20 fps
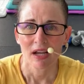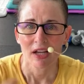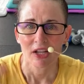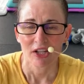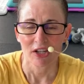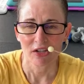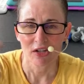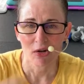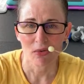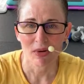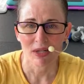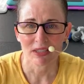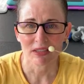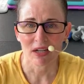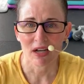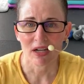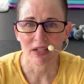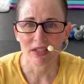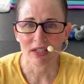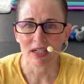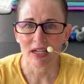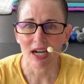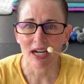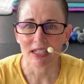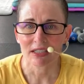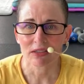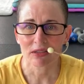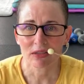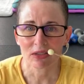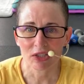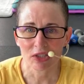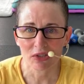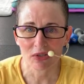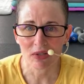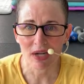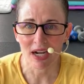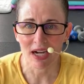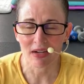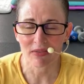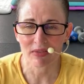You know what, Tanya? I do
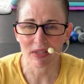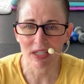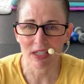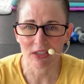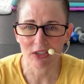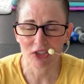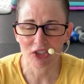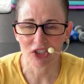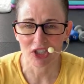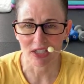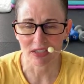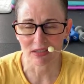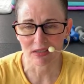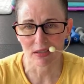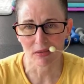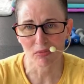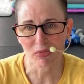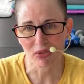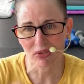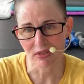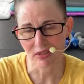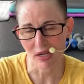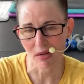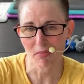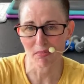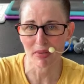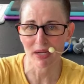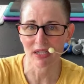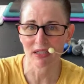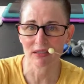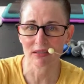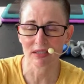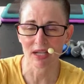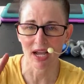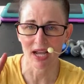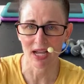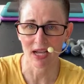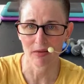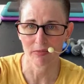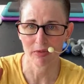have the adjustable dumbbells. I
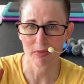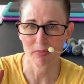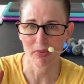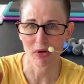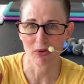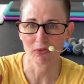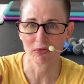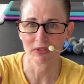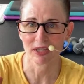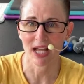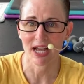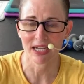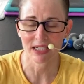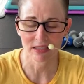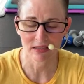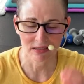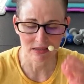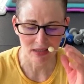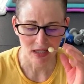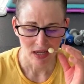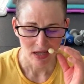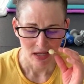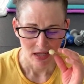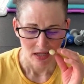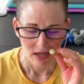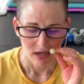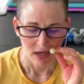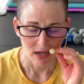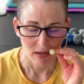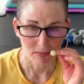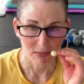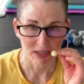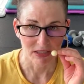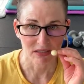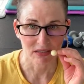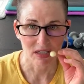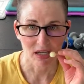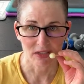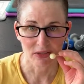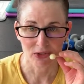have the Bowflex. Uh, my
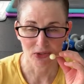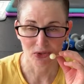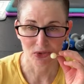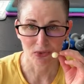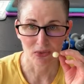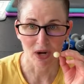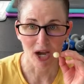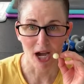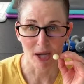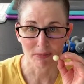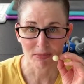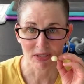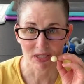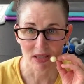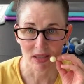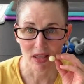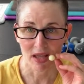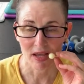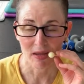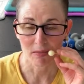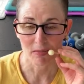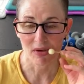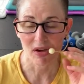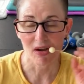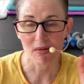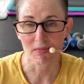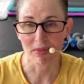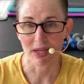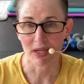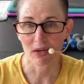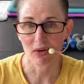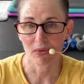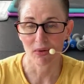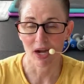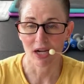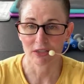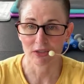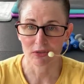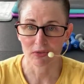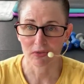son dropped them on my
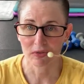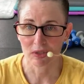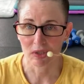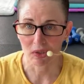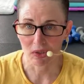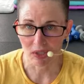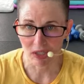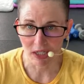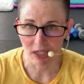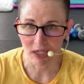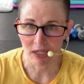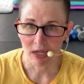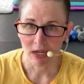garage floor.